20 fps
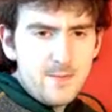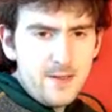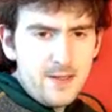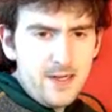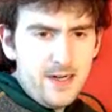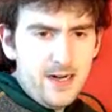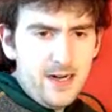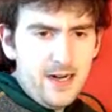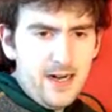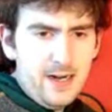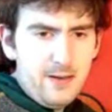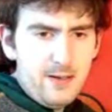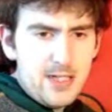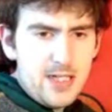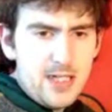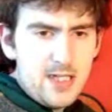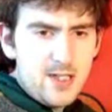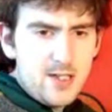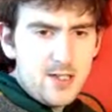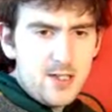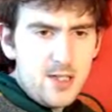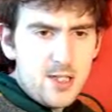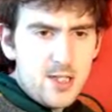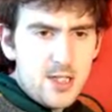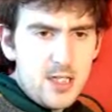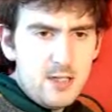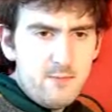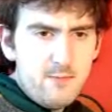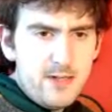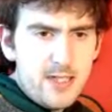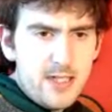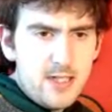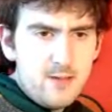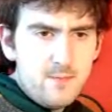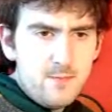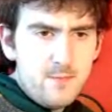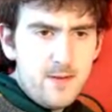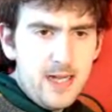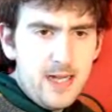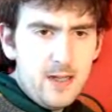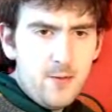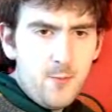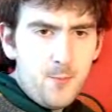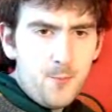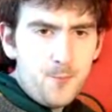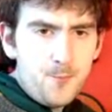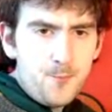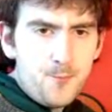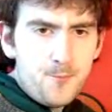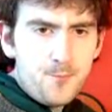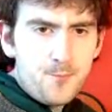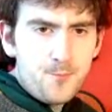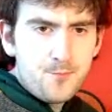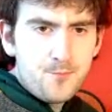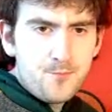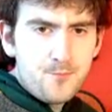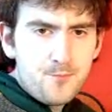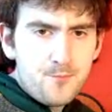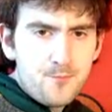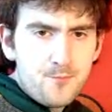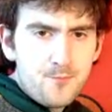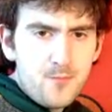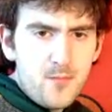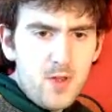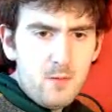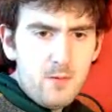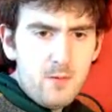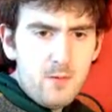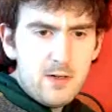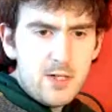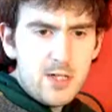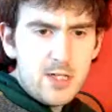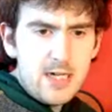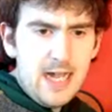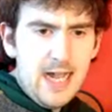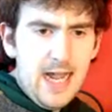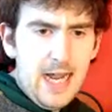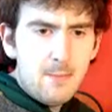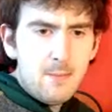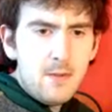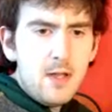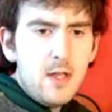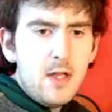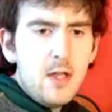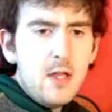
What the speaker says: which is a real shame.